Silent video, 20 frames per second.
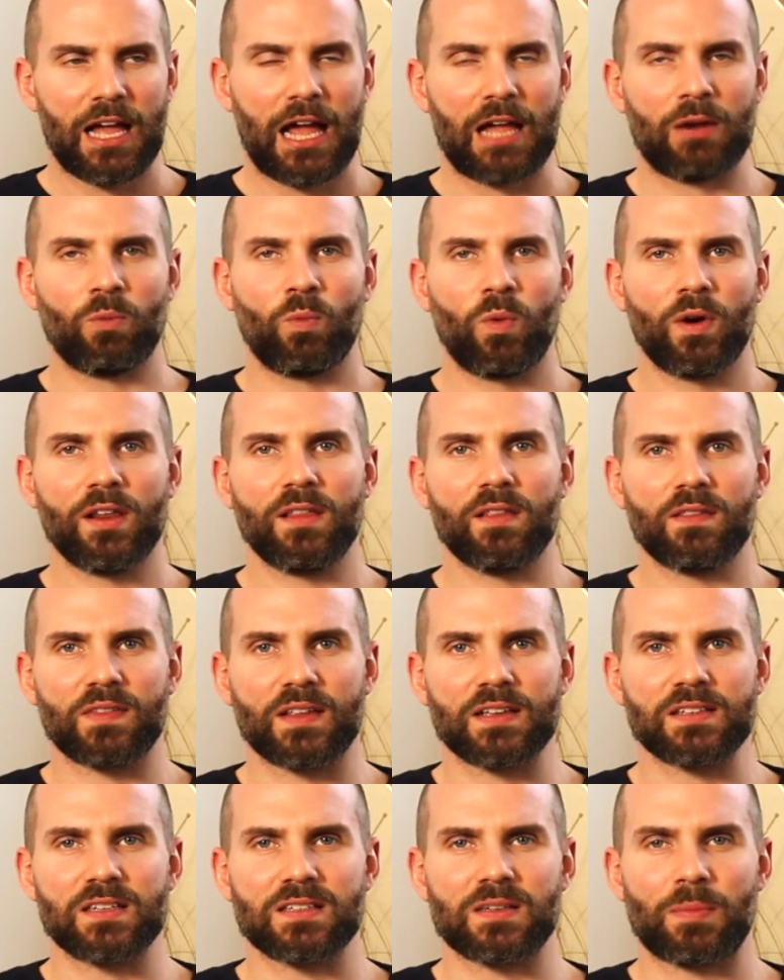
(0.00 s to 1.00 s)
And one of the
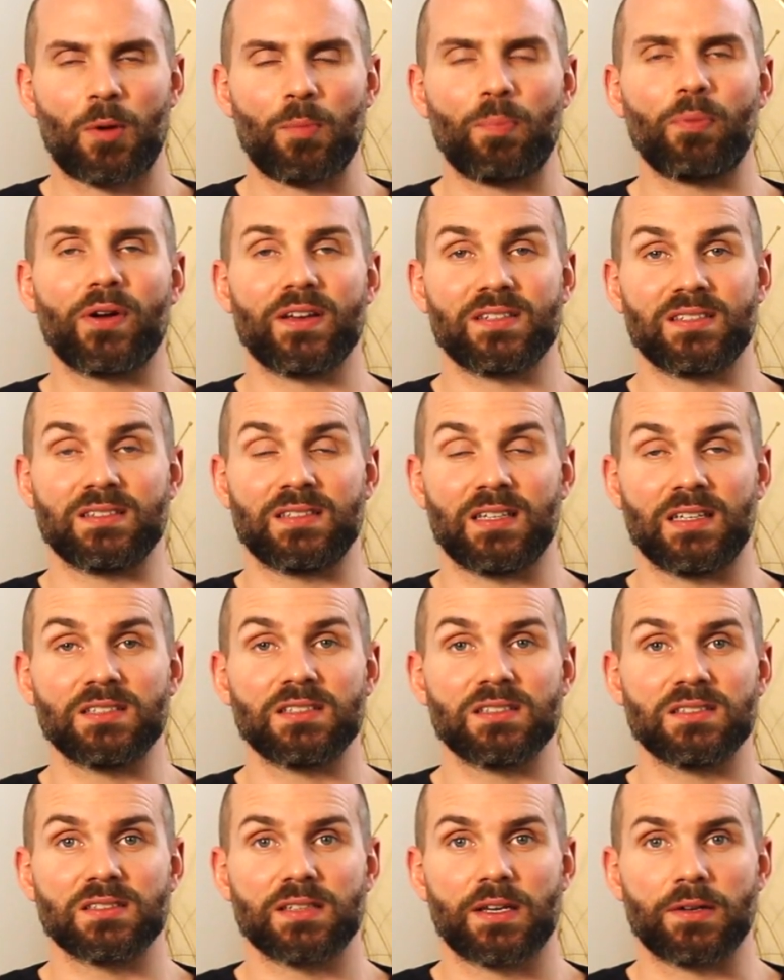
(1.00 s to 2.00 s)
things is about
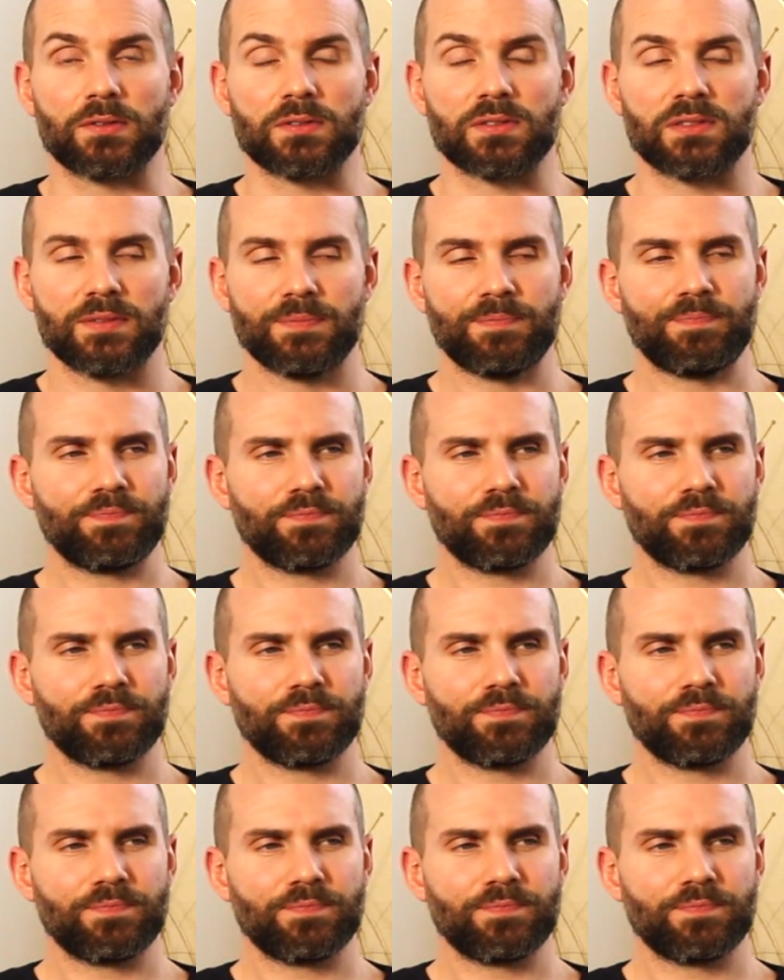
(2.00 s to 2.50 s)
presentation skills.